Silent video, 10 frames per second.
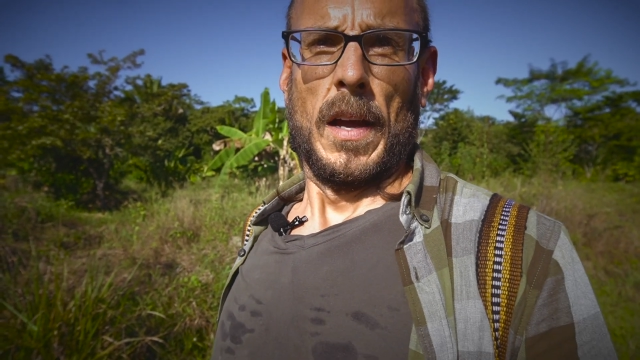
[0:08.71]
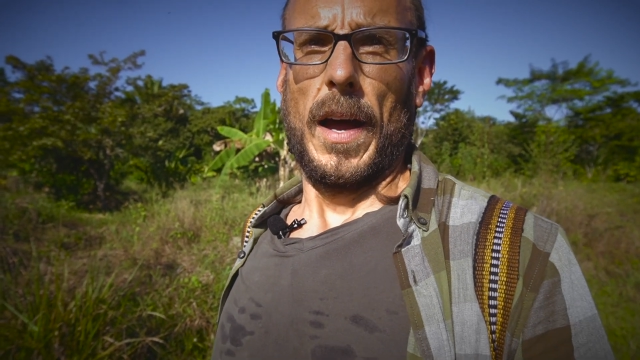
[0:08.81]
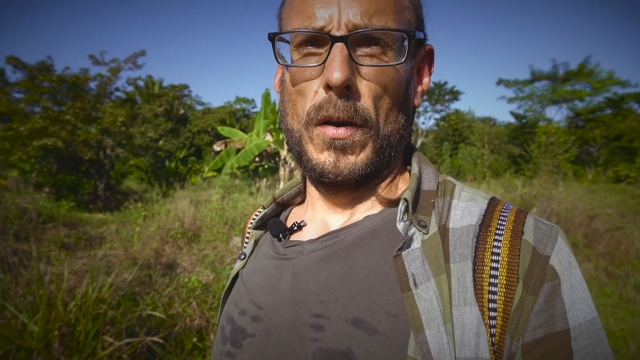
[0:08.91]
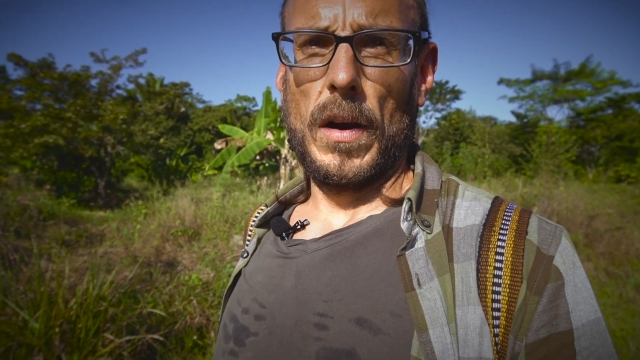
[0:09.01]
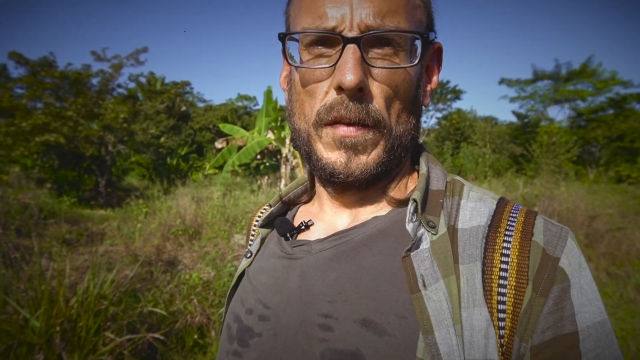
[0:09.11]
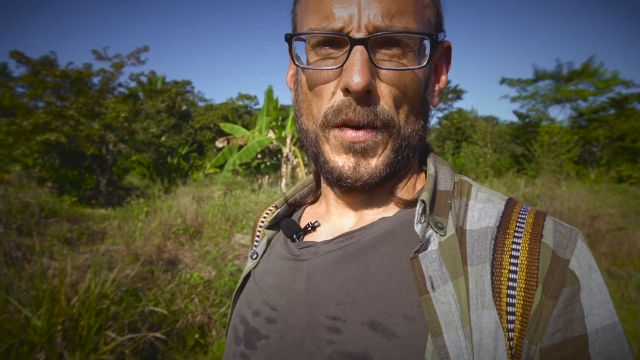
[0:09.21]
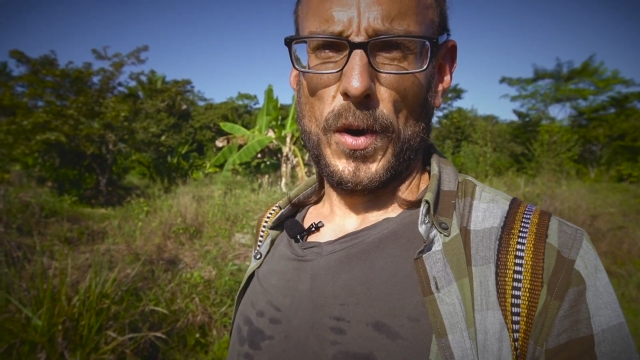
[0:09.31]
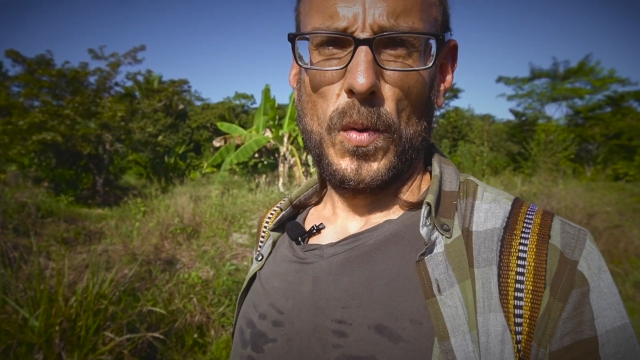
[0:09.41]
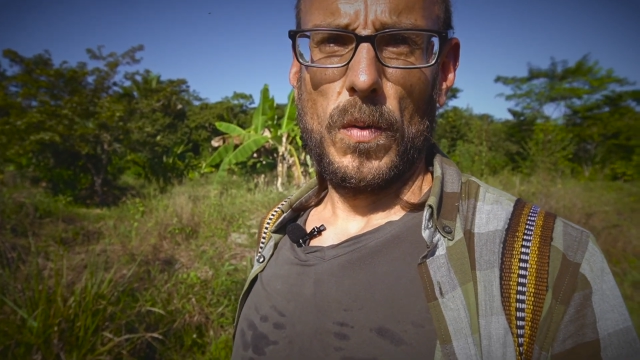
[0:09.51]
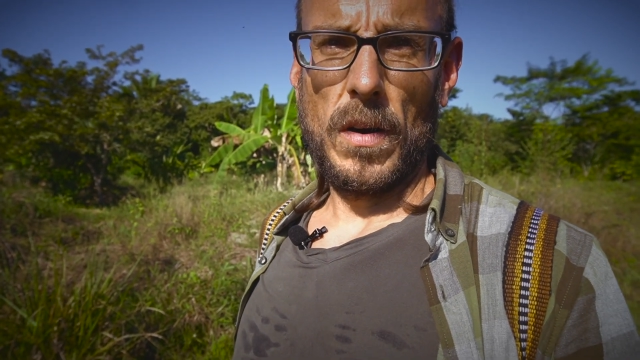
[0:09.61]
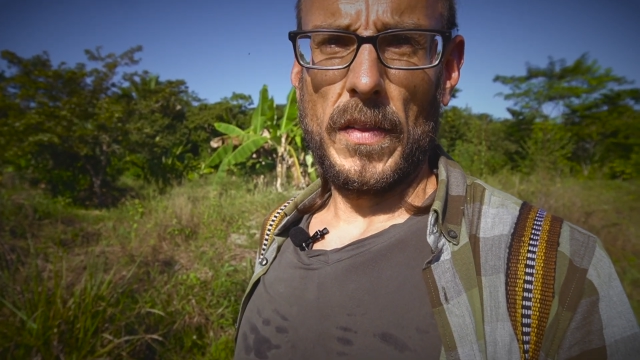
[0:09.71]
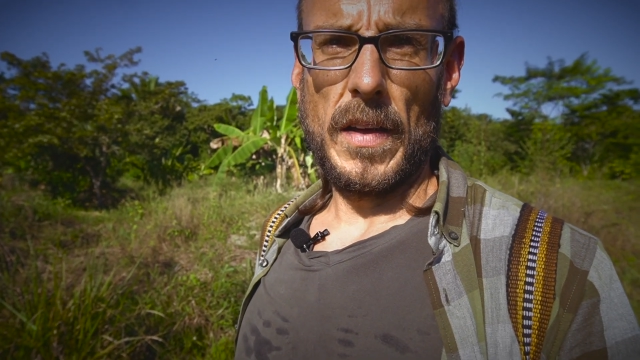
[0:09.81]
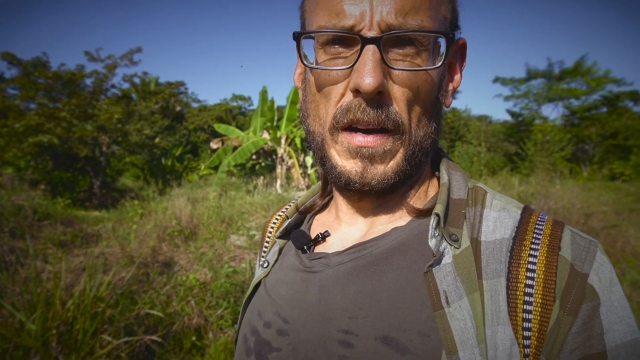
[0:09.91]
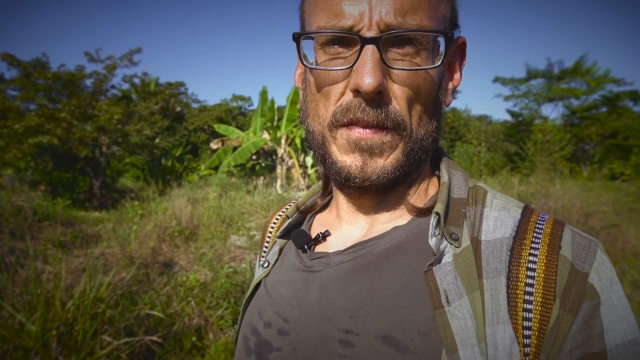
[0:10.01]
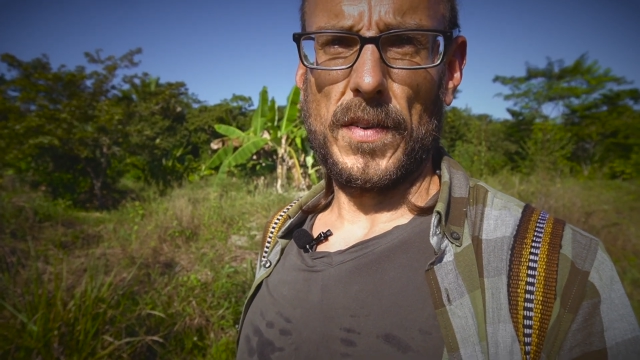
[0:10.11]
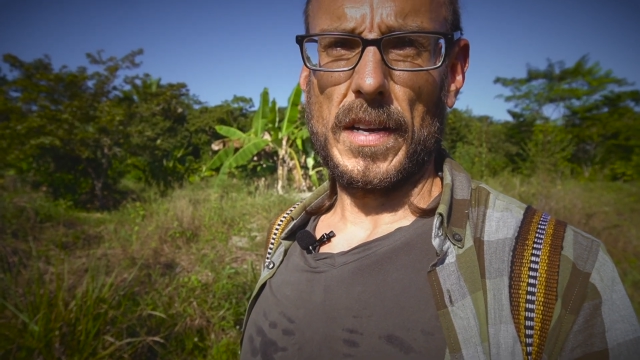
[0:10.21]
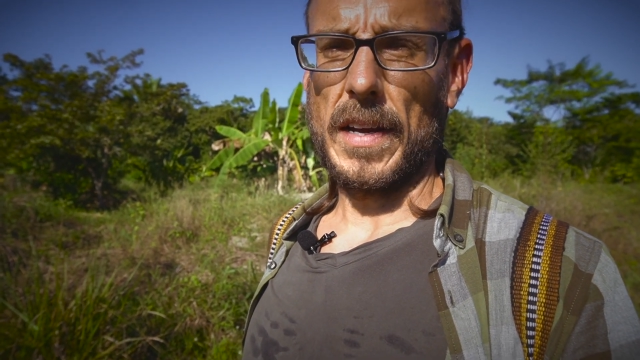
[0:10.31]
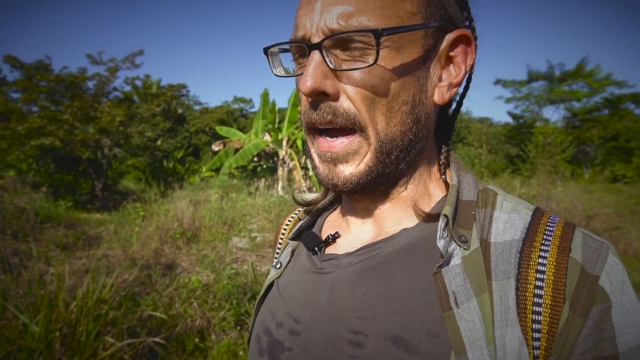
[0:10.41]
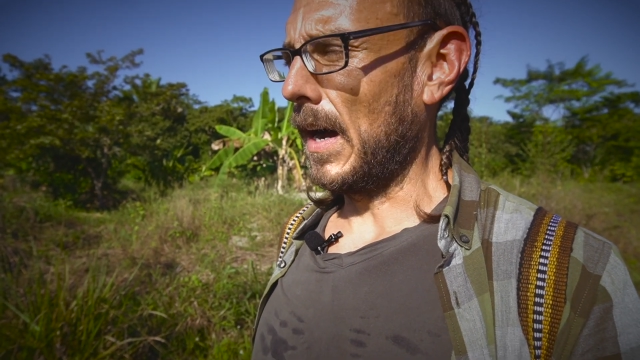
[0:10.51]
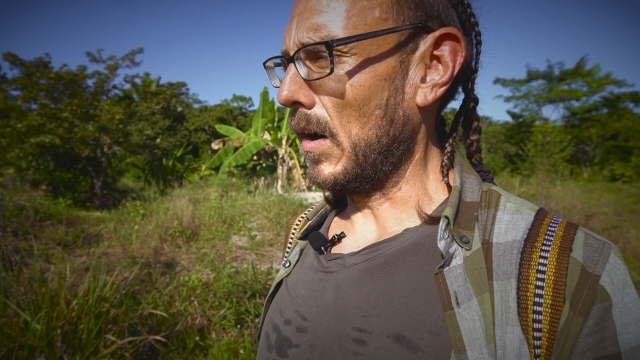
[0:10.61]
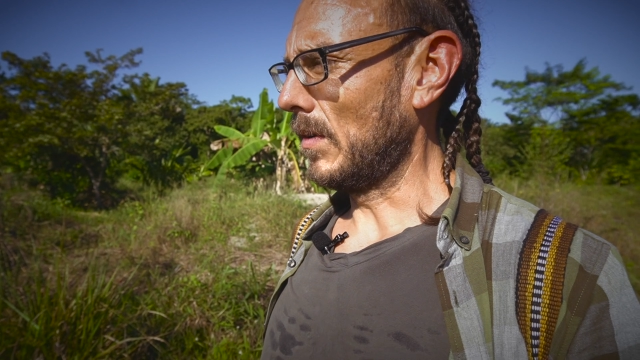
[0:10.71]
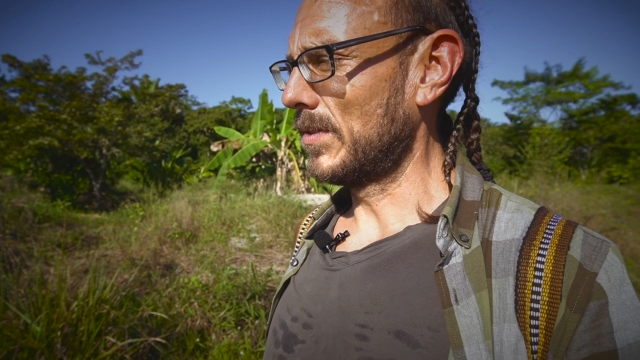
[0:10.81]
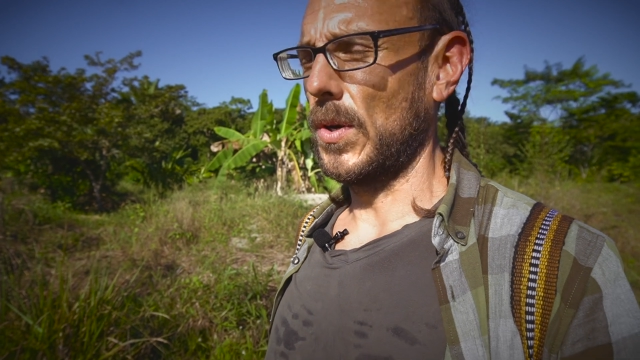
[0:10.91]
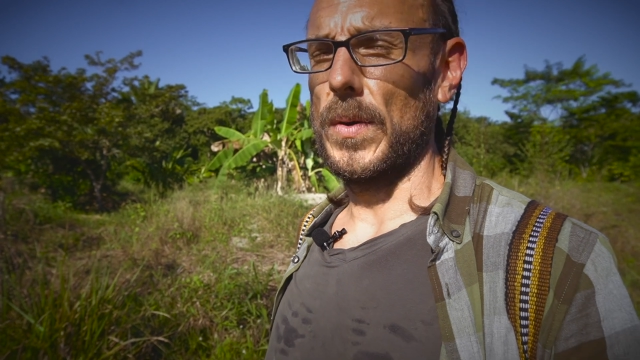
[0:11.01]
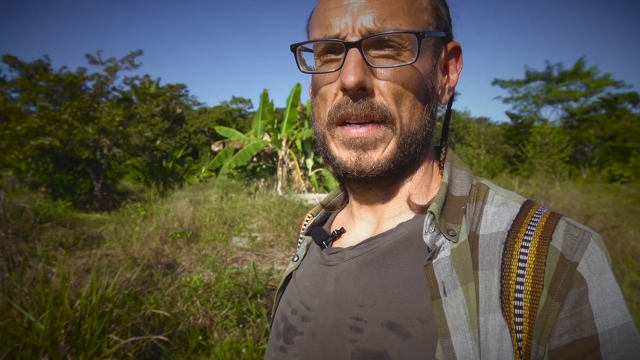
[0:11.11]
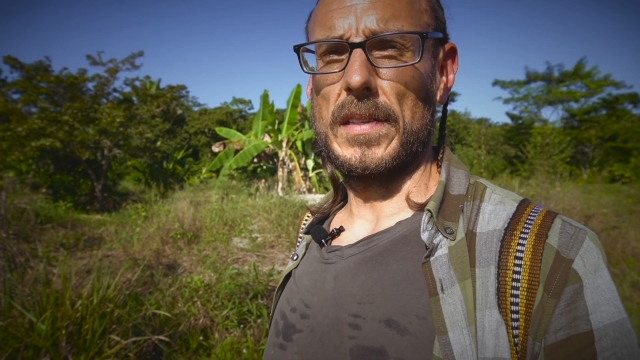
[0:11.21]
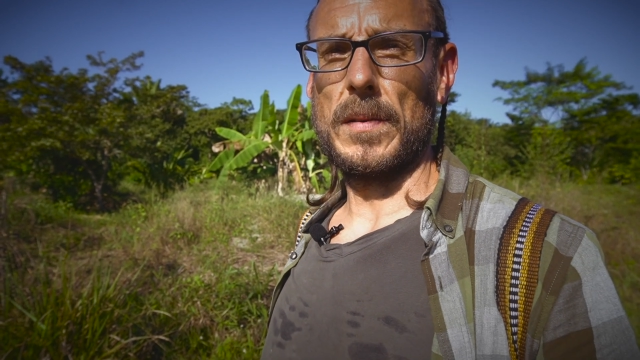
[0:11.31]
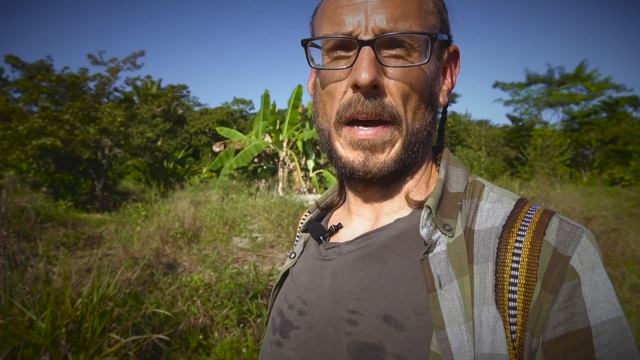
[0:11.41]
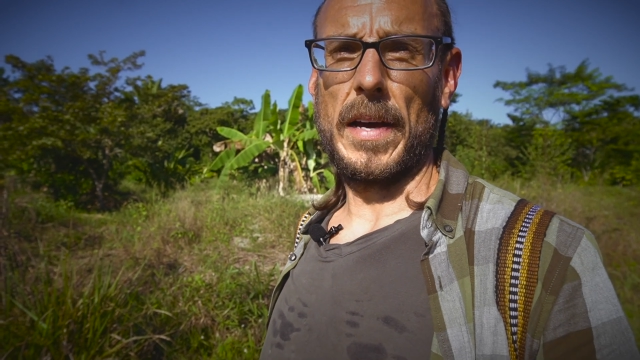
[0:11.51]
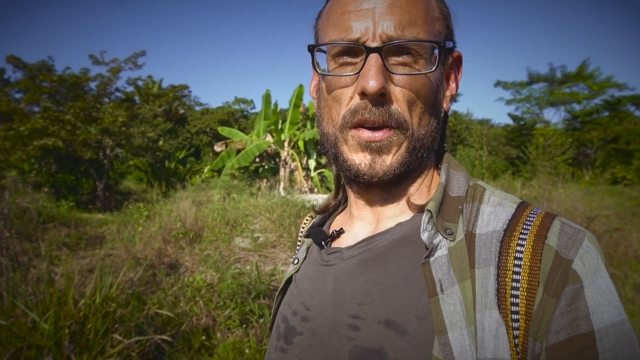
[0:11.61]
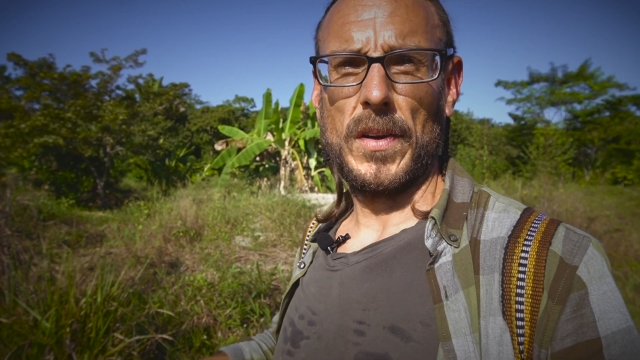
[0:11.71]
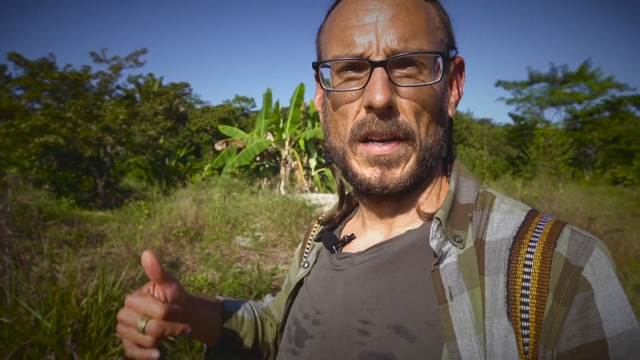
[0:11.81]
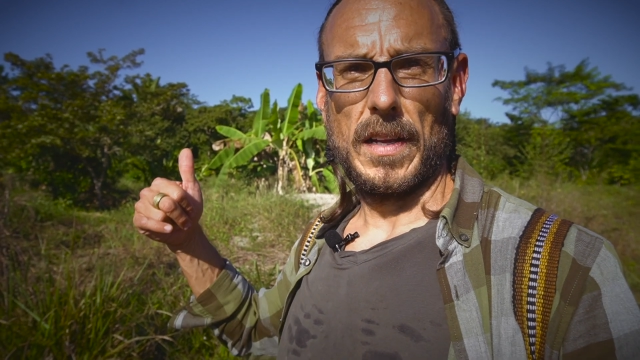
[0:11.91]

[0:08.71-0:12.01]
However, we're on the hunt for cacao, so it doesn't matter.